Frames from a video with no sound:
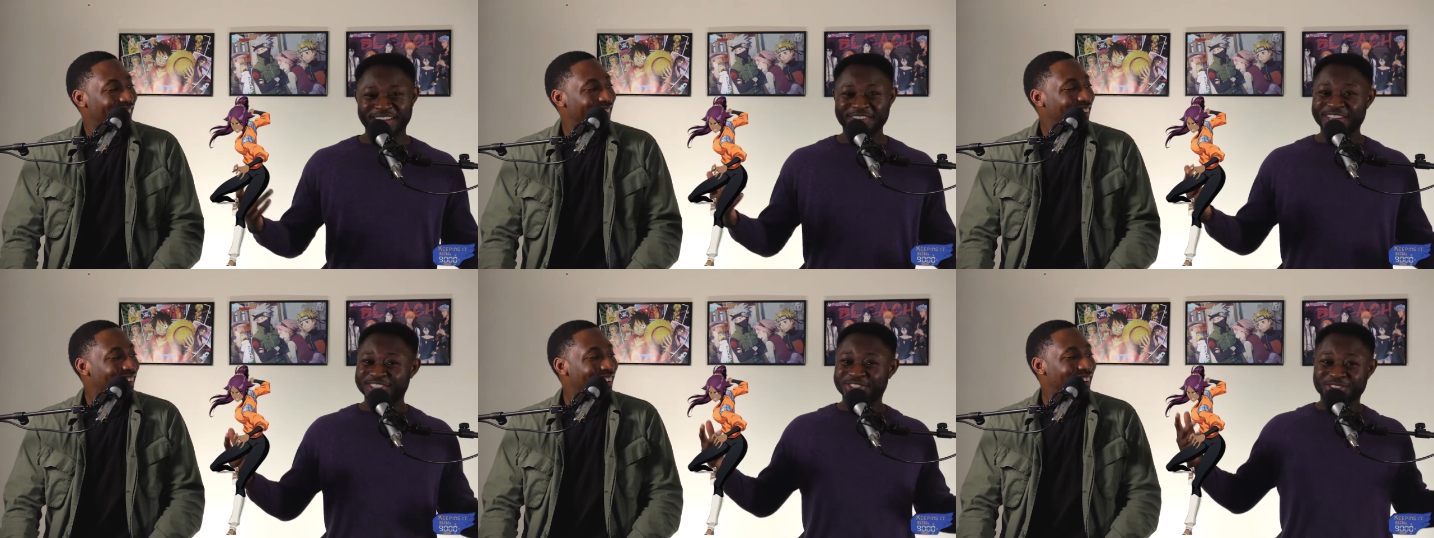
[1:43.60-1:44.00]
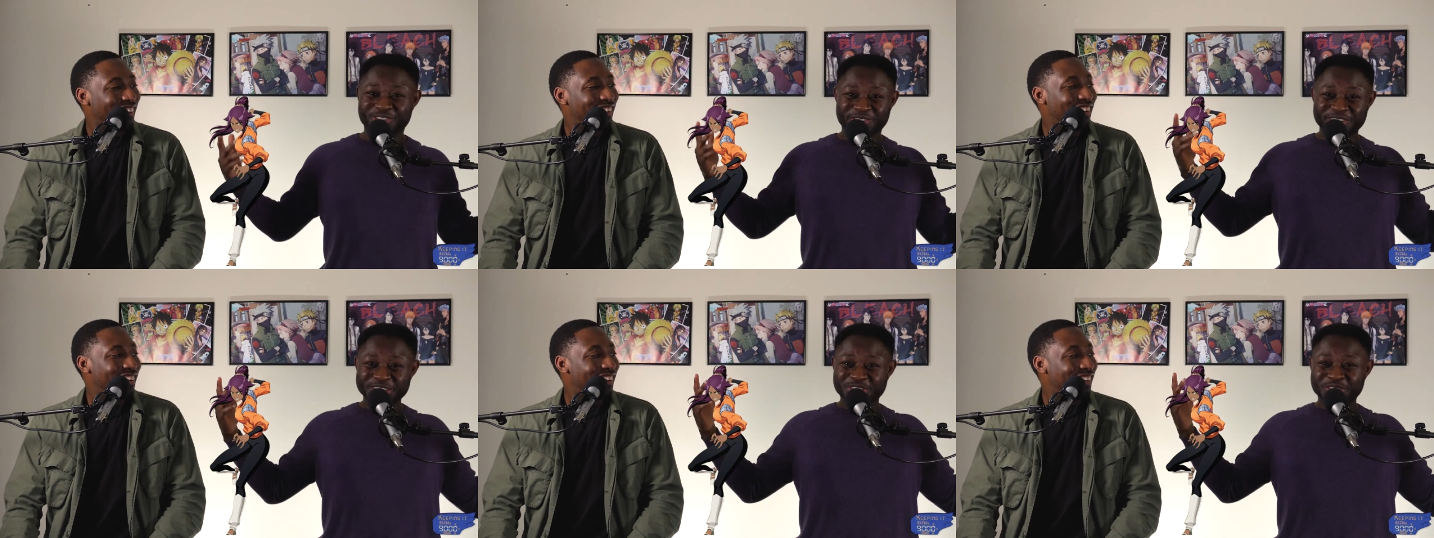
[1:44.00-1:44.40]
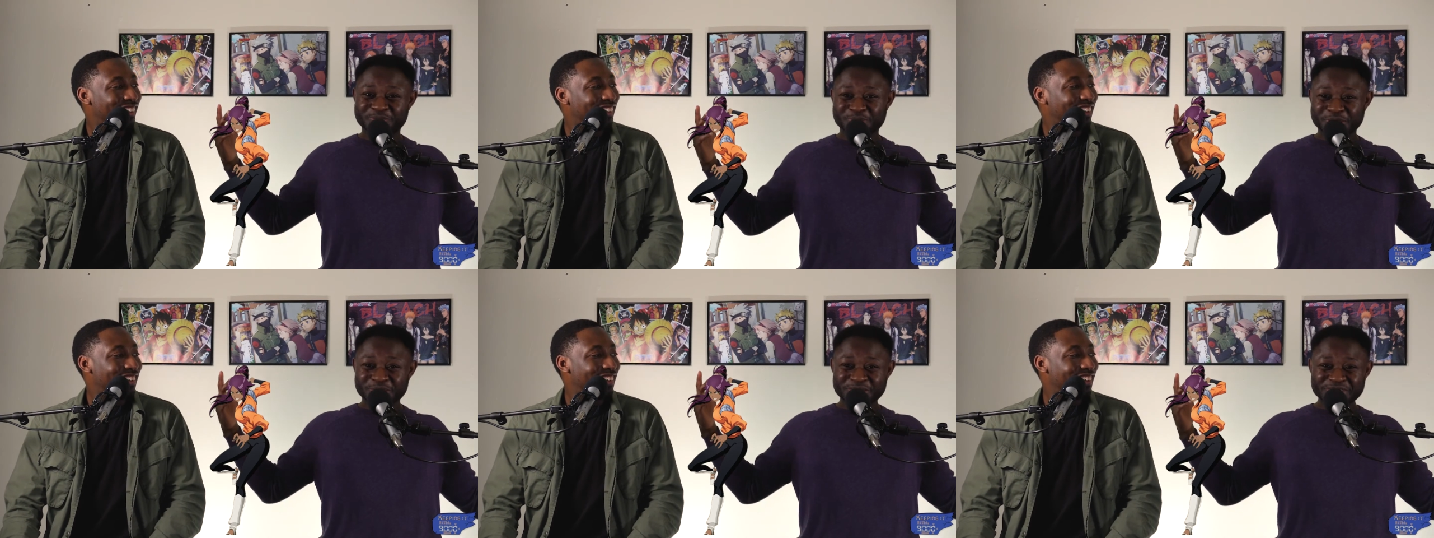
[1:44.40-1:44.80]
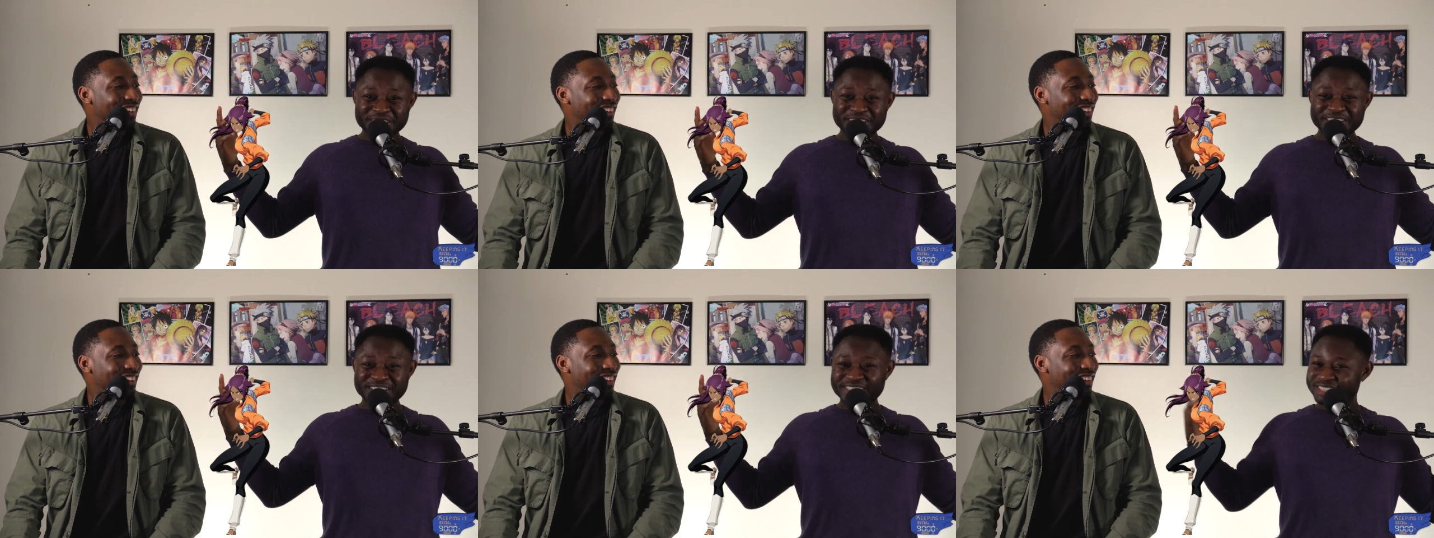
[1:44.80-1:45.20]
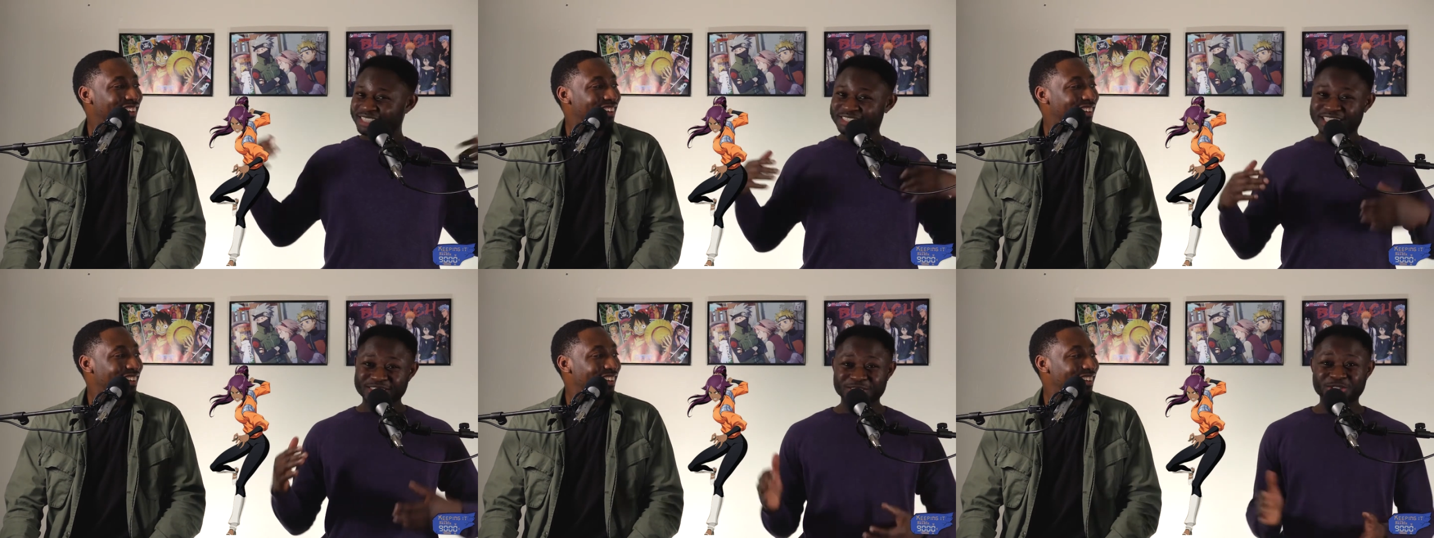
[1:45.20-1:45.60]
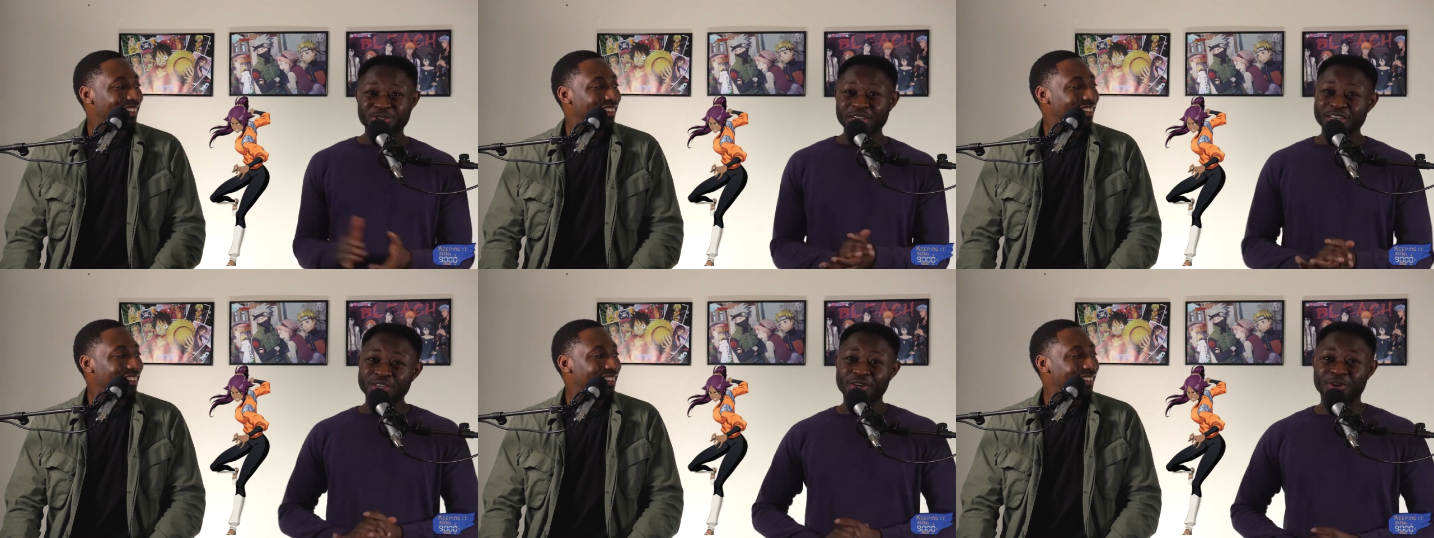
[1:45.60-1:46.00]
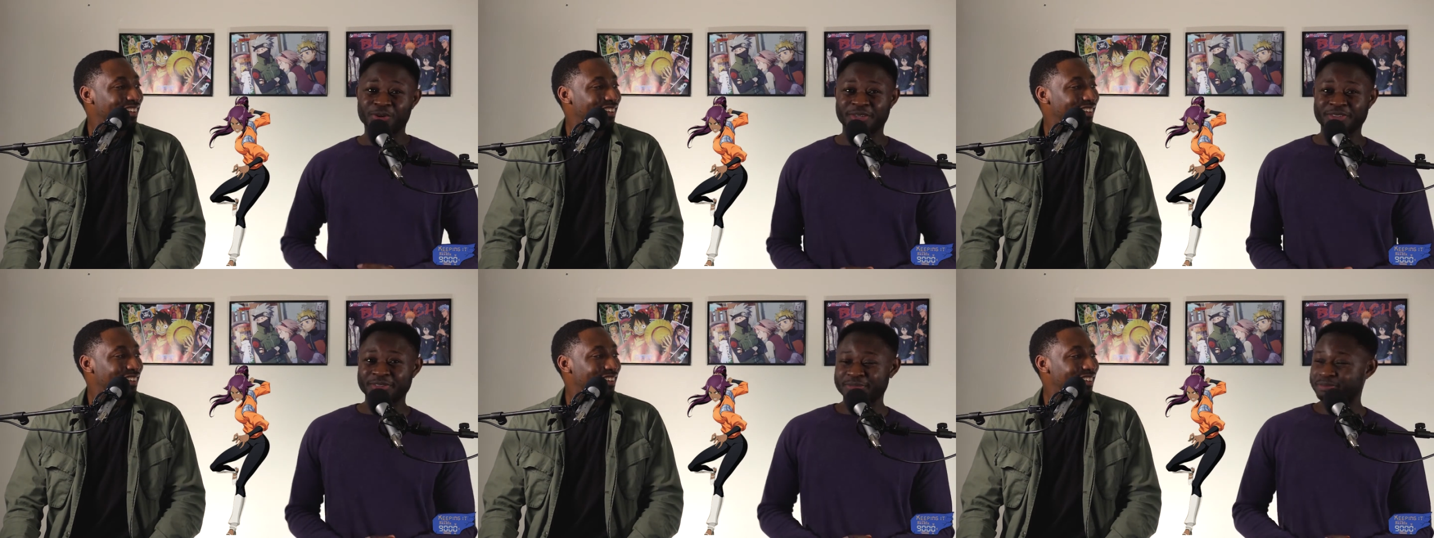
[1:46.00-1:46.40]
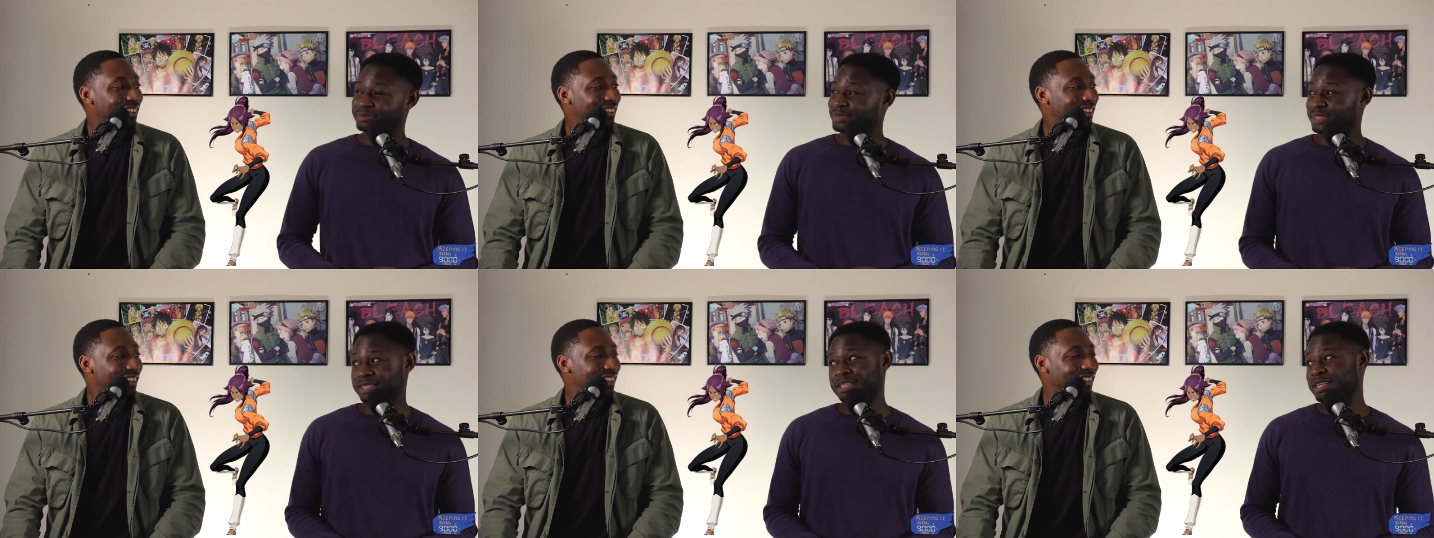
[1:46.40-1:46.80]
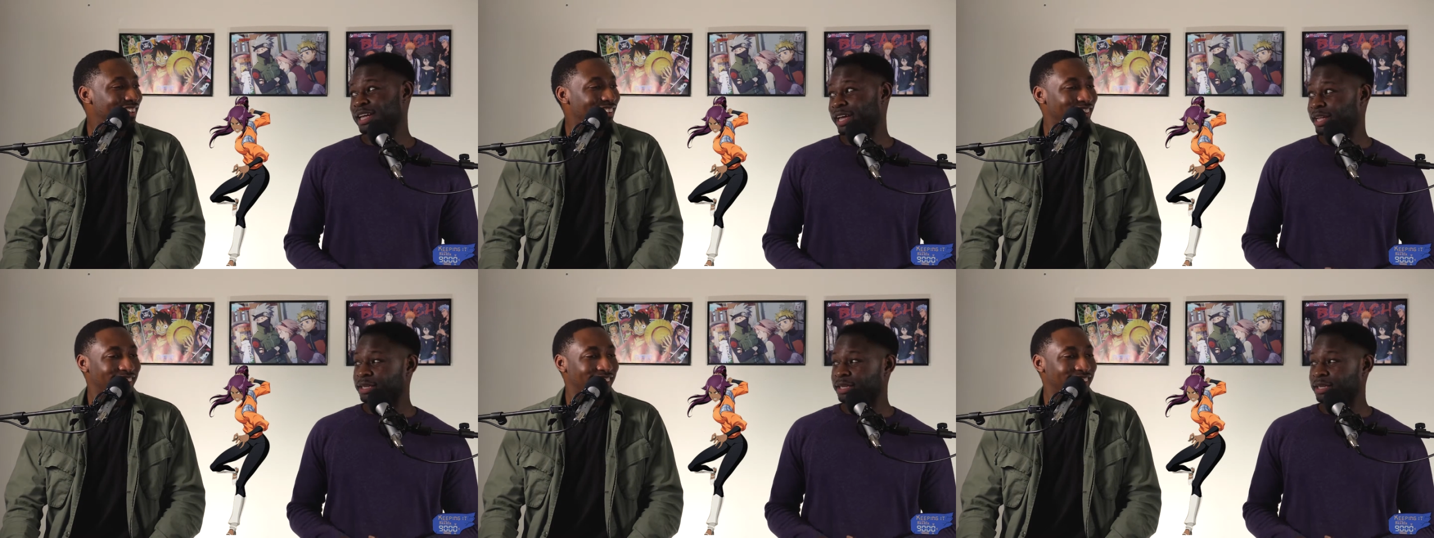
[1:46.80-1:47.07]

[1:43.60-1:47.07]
Speaker 1: bitch, Yoruichi boo." let's get the training going. And